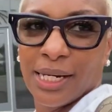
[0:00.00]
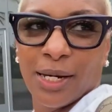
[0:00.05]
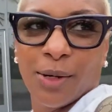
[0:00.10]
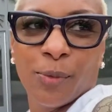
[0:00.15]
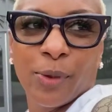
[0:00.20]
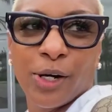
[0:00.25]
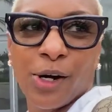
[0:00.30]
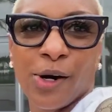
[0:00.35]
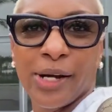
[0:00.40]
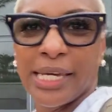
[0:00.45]

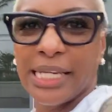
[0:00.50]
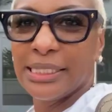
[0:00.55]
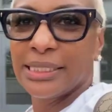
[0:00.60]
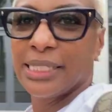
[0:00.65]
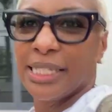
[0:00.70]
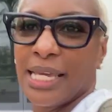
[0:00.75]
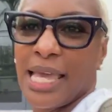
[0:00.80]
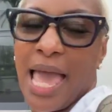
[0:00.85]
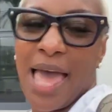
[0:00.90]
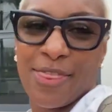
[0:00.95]
We're going to get
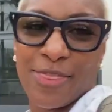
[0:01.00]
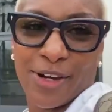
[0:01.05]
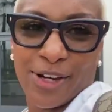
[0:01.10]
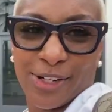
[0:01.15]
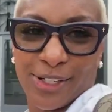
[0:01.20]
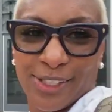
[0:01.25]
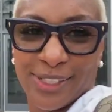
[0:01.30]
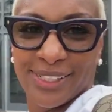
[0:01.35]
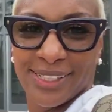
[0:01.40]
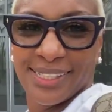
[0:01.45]
together.
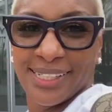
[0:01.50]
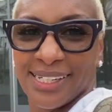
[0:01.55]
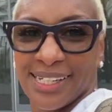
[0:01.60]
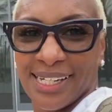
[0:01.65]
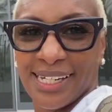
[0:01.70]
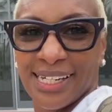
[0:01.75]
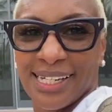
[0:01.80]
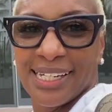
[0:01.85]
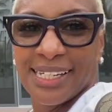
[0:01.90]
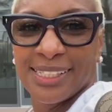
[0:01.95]

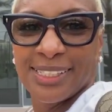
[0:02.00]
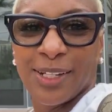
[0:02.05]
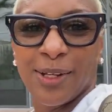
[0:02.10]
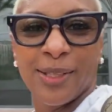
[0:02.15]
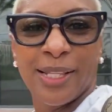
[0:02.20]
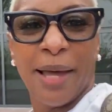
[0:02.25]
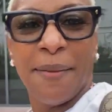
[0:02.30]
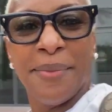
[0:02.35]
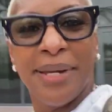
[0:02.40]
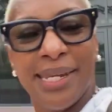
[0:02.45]
So
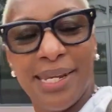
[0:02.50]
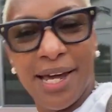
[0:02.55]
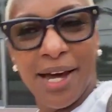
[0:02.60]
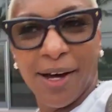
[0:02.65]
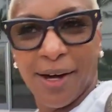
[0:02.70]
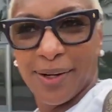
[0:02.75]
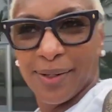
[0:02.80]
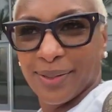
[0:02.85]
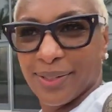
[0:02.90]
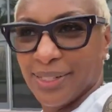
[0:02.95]
let me
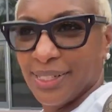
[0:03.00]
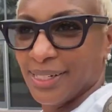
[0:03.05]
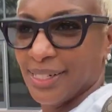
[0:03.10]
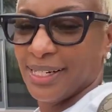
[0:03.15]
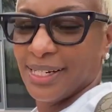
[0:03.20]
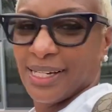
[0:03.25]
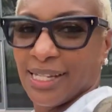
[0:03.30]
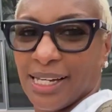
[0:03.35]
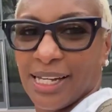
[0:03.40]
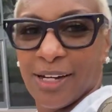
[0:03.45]
know.
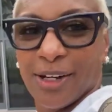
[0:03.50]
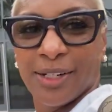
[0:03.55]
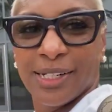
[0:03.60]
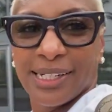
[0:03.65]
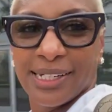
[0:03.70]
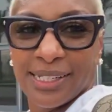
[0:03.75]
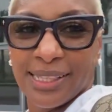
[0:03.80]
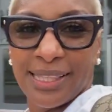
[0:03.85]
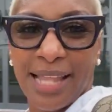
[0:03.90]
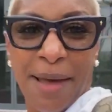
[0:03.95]

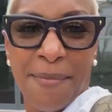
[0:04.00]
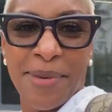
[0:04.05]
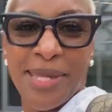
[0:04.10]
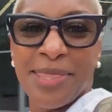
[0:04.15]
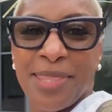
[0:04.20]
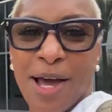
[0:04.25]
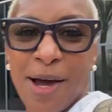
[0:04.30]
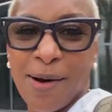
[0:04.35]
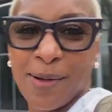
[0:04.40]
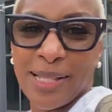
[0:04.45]
Let me
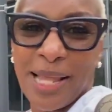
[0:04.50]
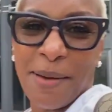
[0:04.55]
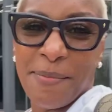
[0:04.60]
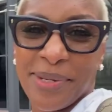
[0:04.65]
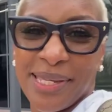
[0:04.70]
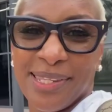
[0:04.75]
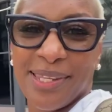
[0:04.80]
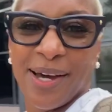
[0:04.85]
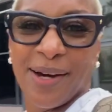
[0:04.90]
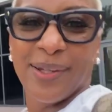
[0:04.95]
know, let
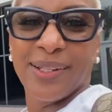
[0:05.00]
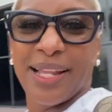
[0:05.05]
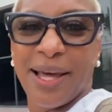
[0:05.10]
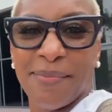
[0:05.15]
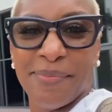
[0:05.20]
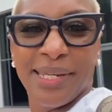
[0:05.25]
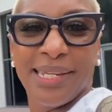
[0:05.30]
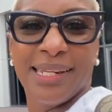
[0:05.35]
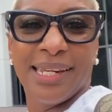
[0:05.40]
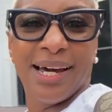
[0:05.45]
me know, let
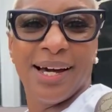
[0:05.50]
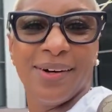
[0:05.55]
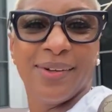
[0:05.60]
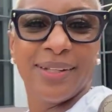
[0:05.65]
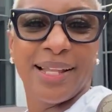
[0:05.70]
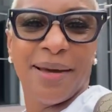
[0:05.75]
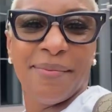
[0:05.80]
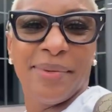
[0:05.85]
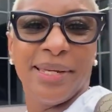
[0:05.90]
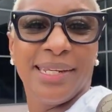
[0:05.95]
me know,
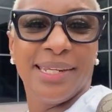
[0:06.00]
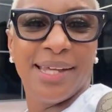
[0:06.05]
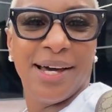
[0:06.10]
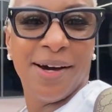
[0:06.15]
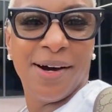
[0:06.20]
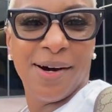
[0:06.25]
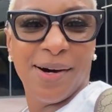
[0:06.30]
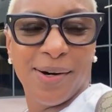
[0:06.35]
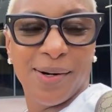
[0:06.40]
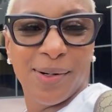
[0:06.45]
let me
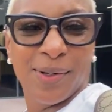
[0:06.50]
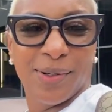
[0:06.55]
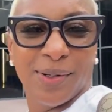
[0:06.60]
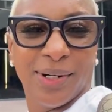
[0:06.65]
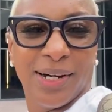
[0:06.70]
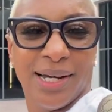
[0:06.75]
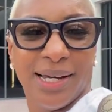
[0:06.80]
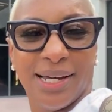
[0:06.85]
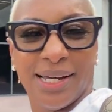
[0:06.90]
know.